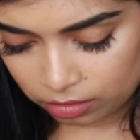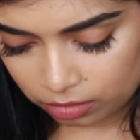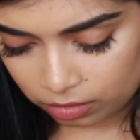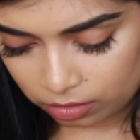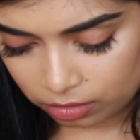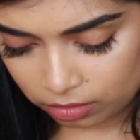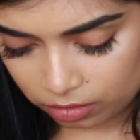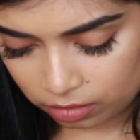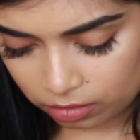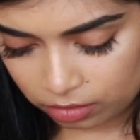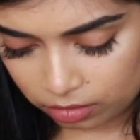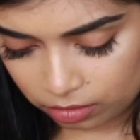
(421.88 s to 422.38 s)

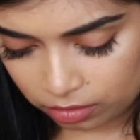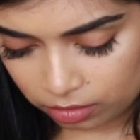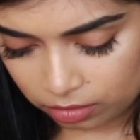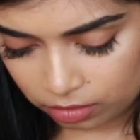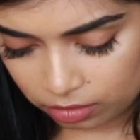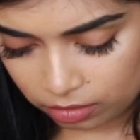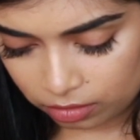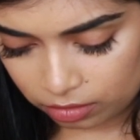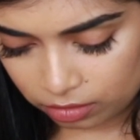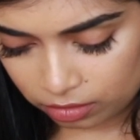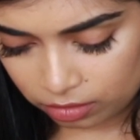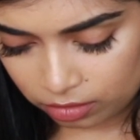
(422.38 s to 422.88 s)

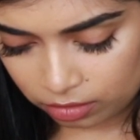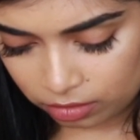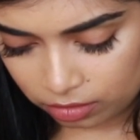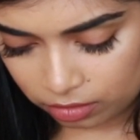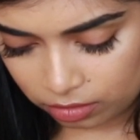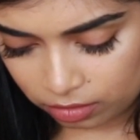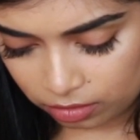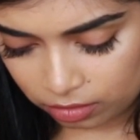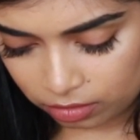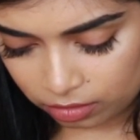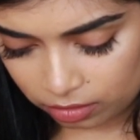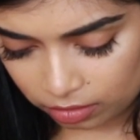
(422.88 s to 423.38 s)

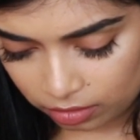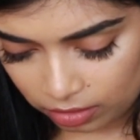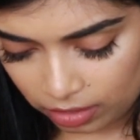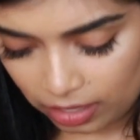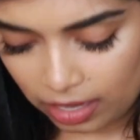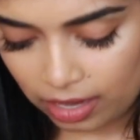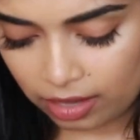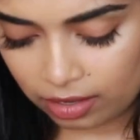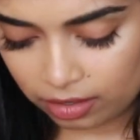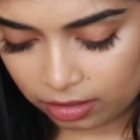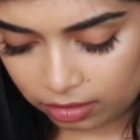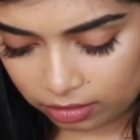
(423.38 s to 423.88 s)

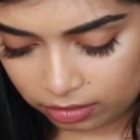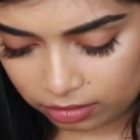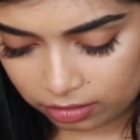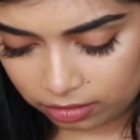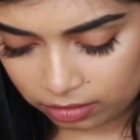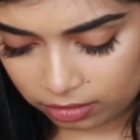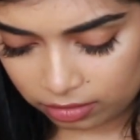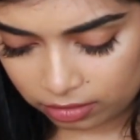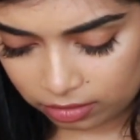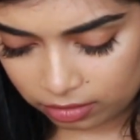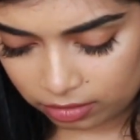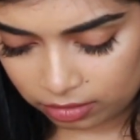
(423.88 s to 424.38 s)

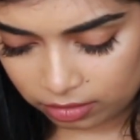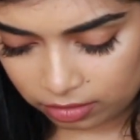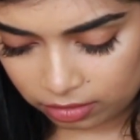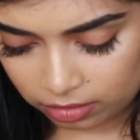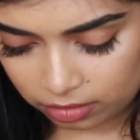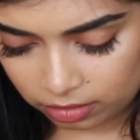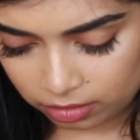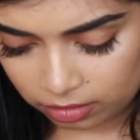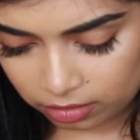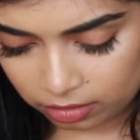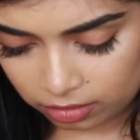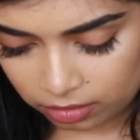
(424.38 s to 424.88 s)

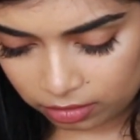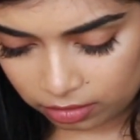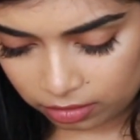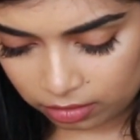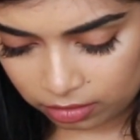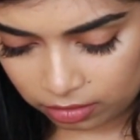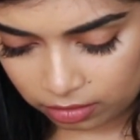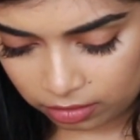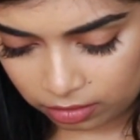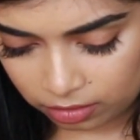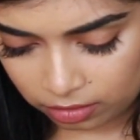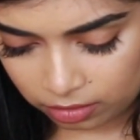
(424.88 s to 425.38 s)

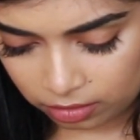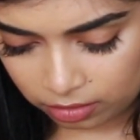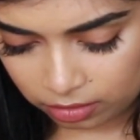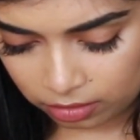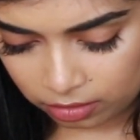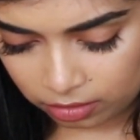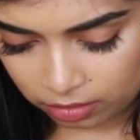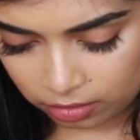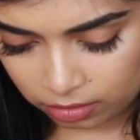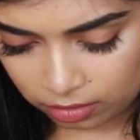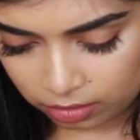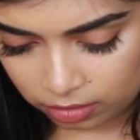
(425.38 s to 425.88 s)

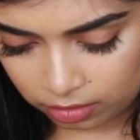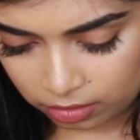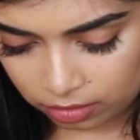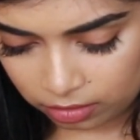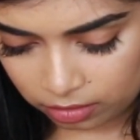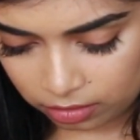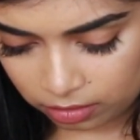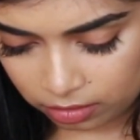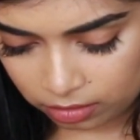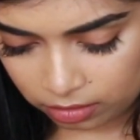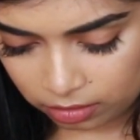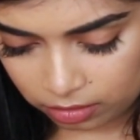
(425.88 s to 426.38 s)

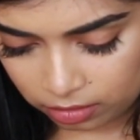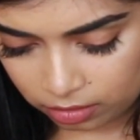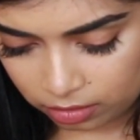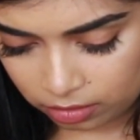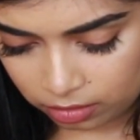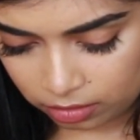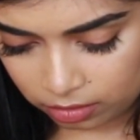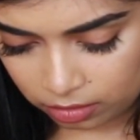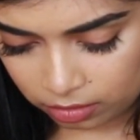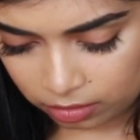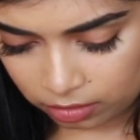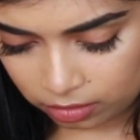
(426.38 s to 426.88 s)

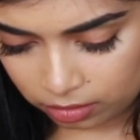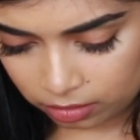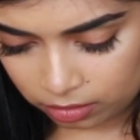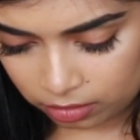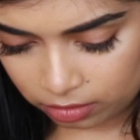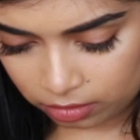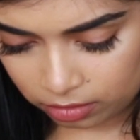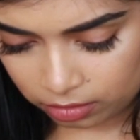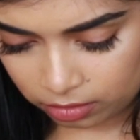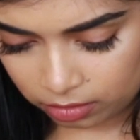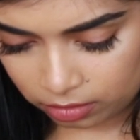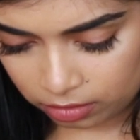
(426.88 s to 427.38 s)

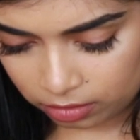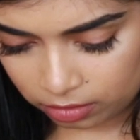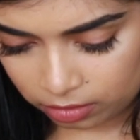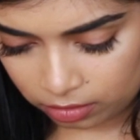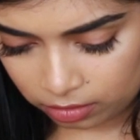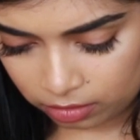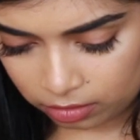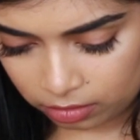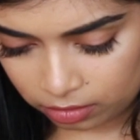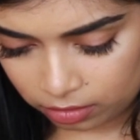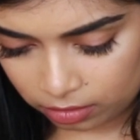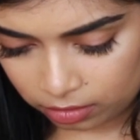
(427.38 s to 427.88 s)

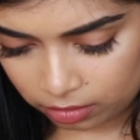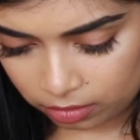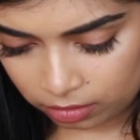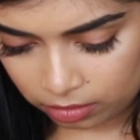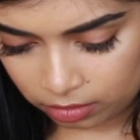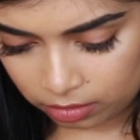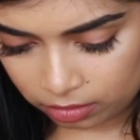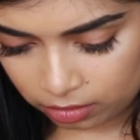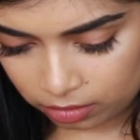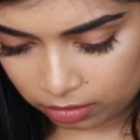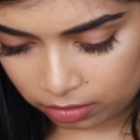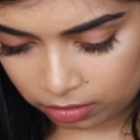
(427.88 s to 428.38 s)

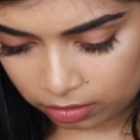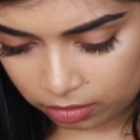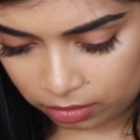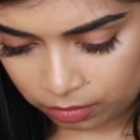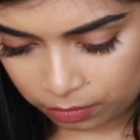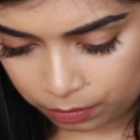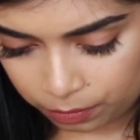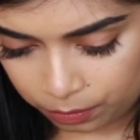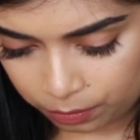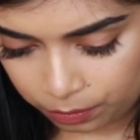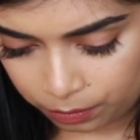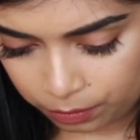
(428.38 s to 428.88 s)

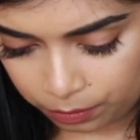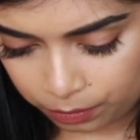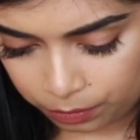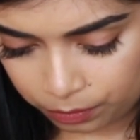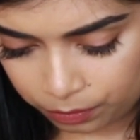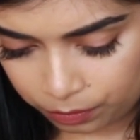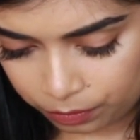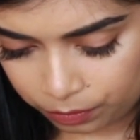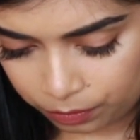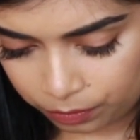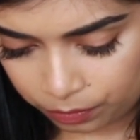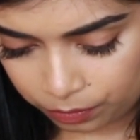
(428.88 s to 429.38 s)

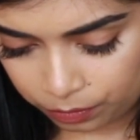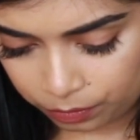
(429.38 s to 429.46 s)
[no speech]